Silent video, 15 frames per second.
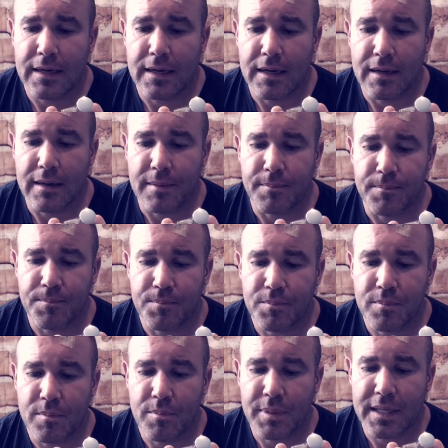um,
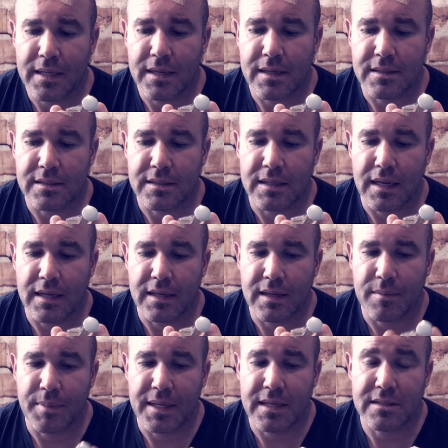because,
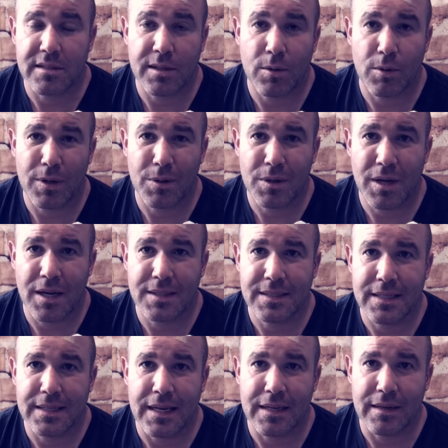because of the oil
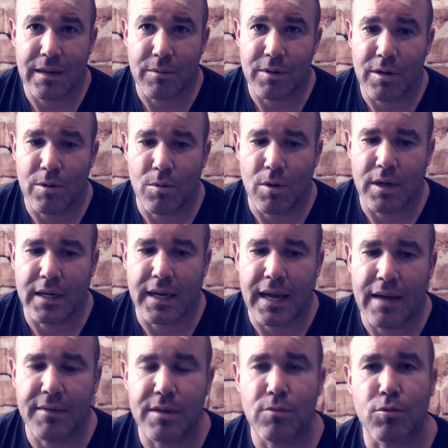content. I, I wouldn't want to
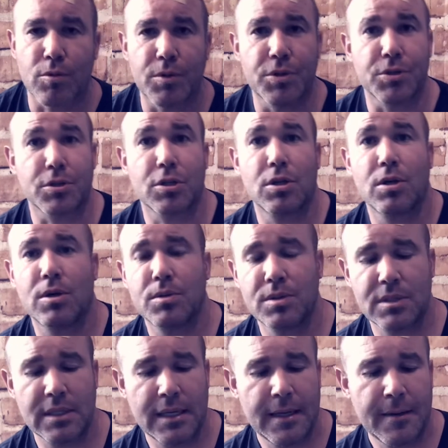have it ruin your
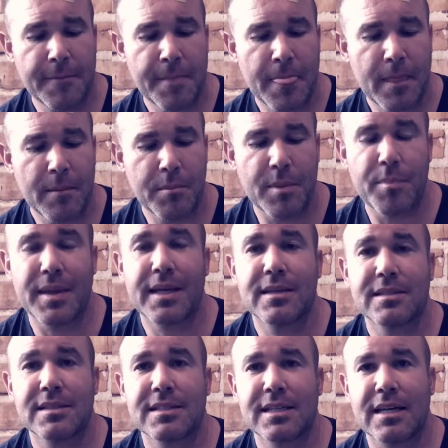clothes. But
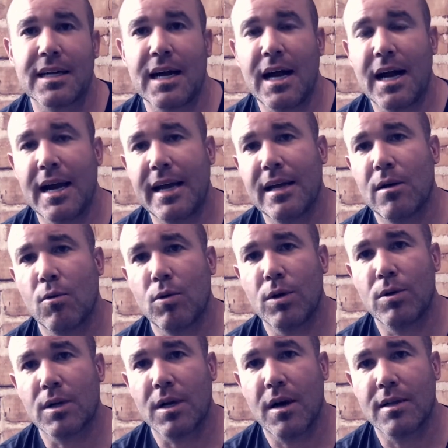because it's got a high
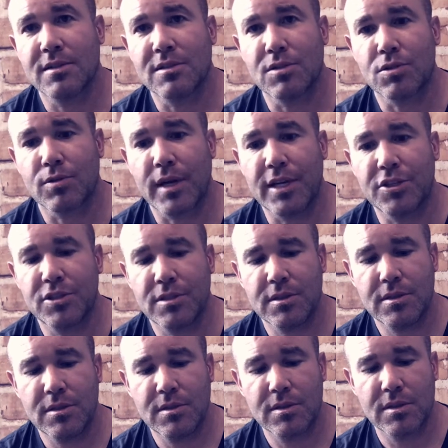oil
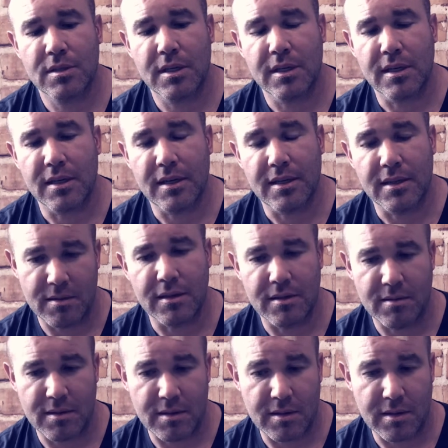concentration uh, in, the,
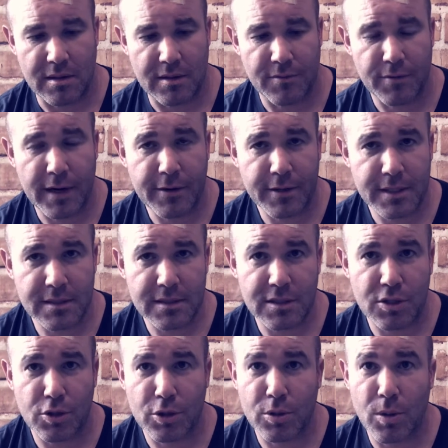in the fragrance,
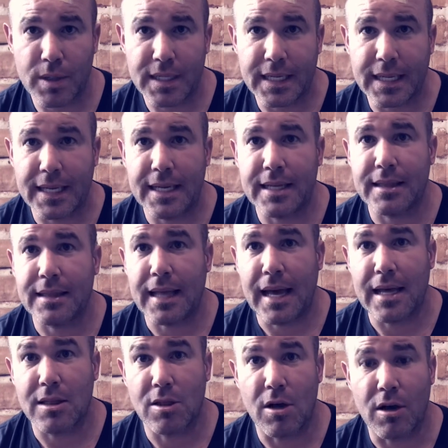you're going to get
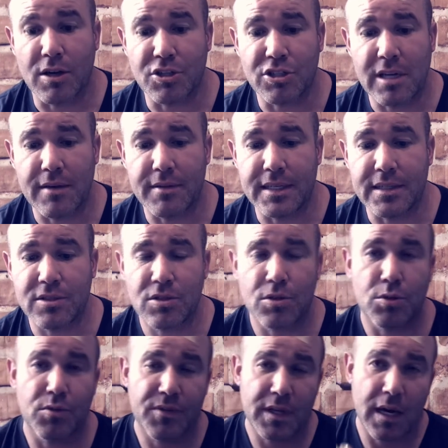that longevity. So
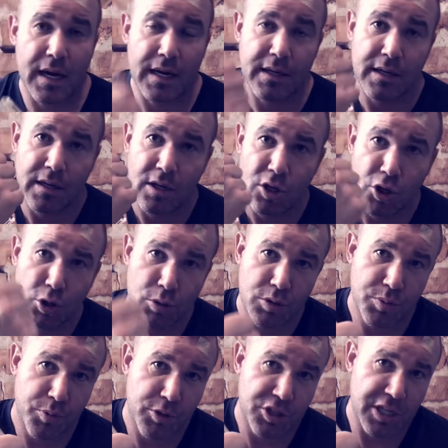you've got
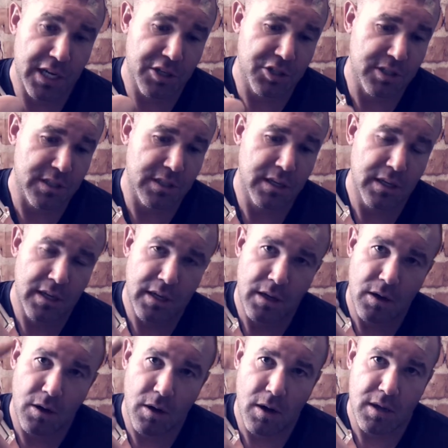huge projection,
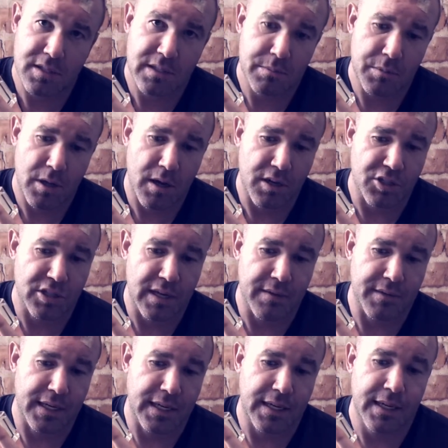awesome
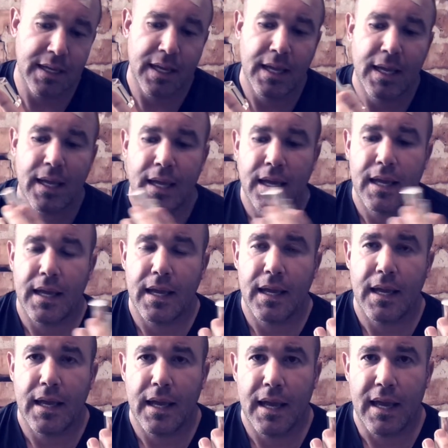longevity,
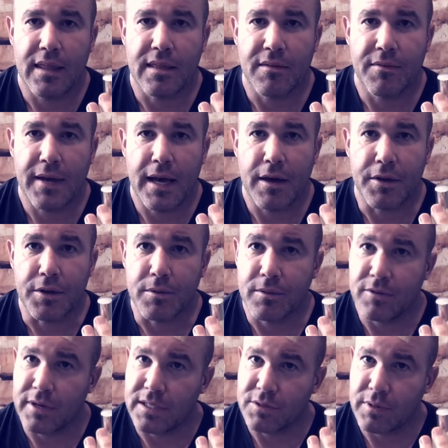and the value.
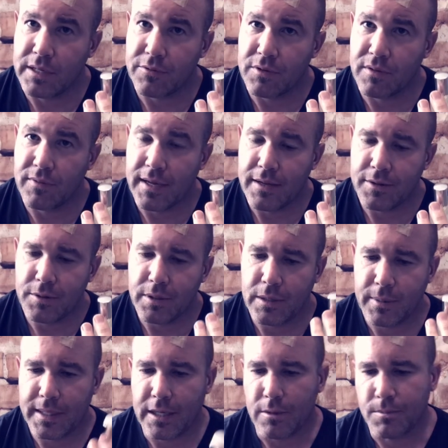You guys ready for the value? Here
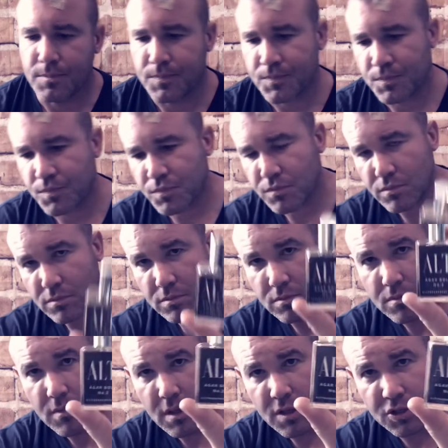we go.
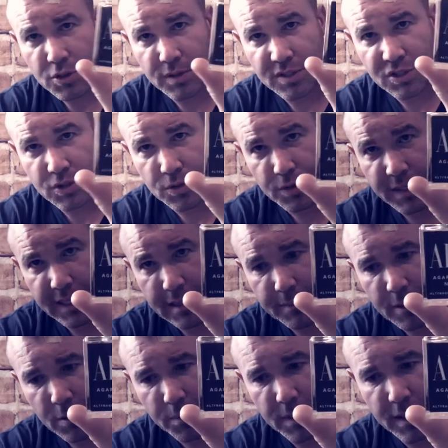So this thirty M
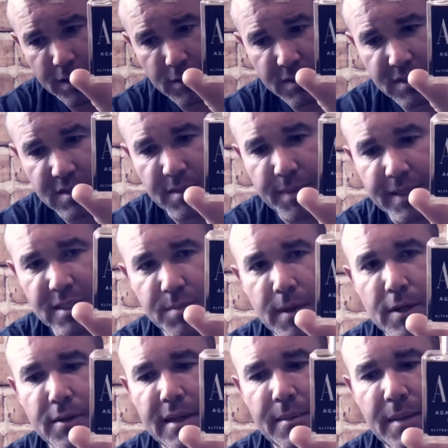L bottle, this is the biggest
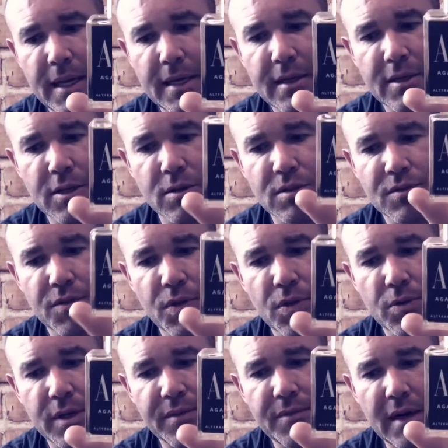bottle they make, goes for
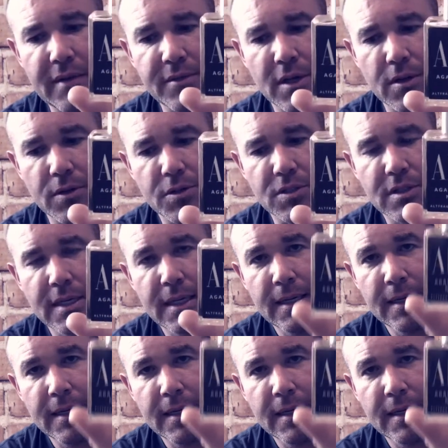thirty-five dollars.